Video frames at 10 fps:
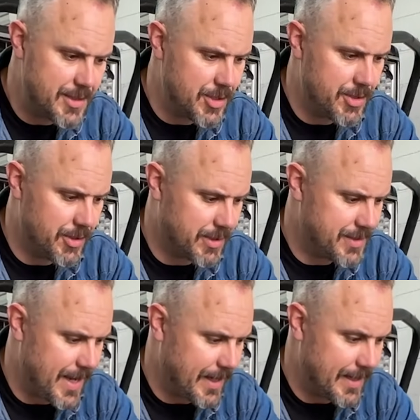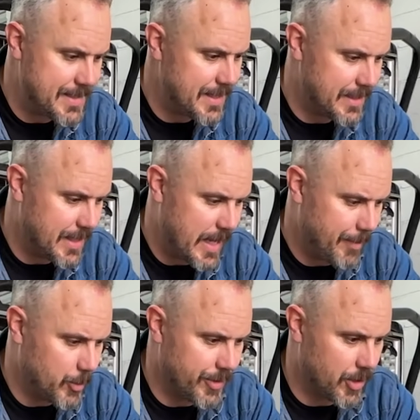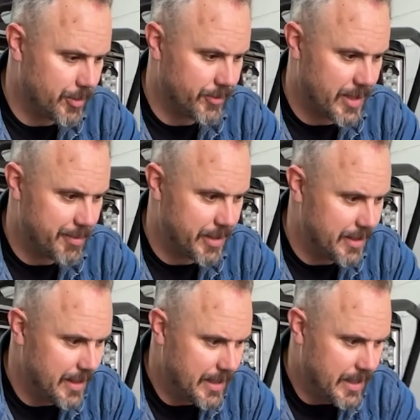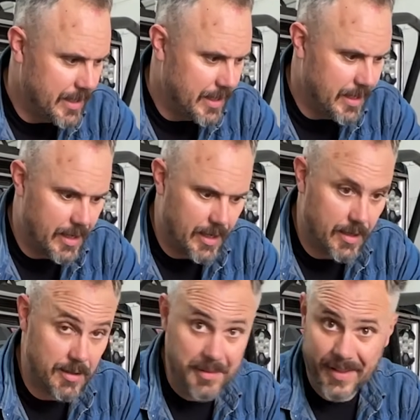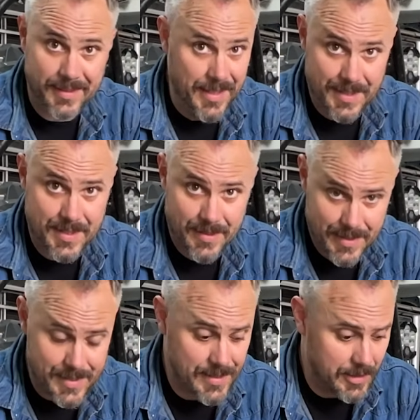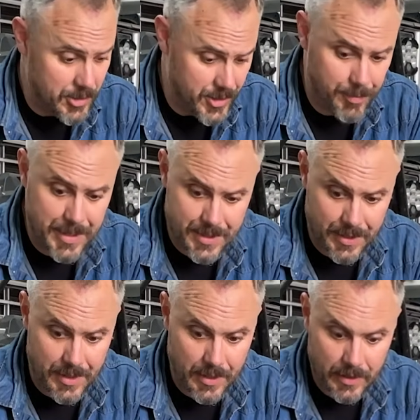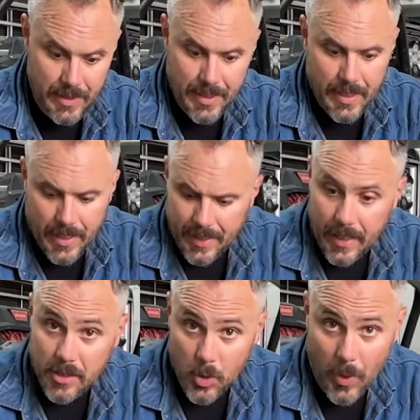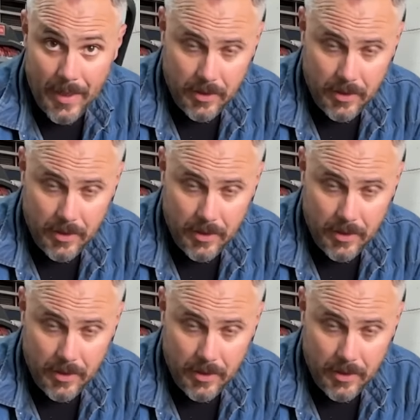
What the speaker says: you're kind of taking a gamble with Harbor Freight, but not this. This is a legit piece of gear. And I got a little while